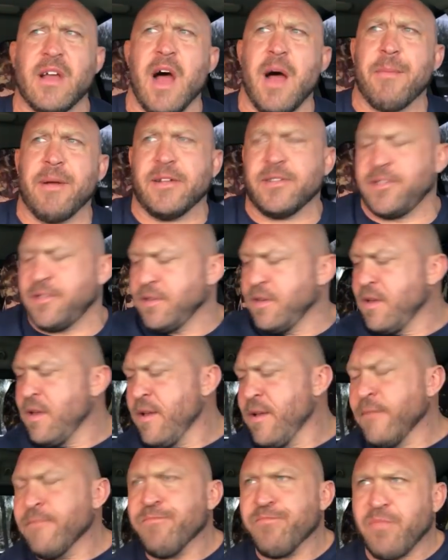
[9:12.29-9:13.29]
comments.
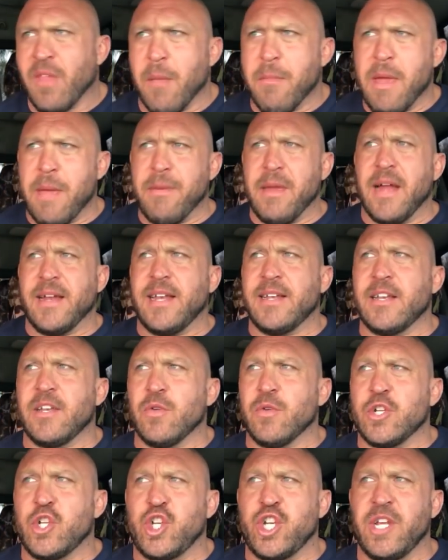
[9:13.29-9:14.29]
Maybe I need to
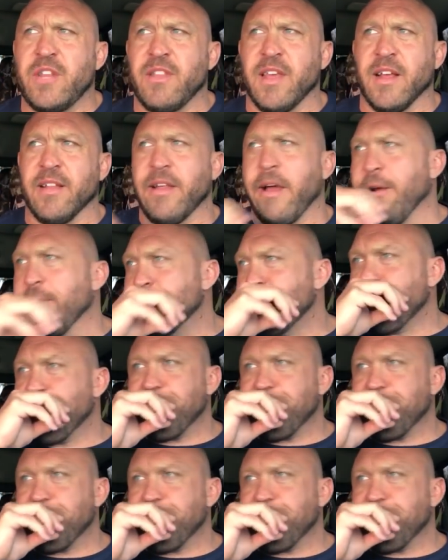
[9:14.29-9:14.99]
do a cheat thing there.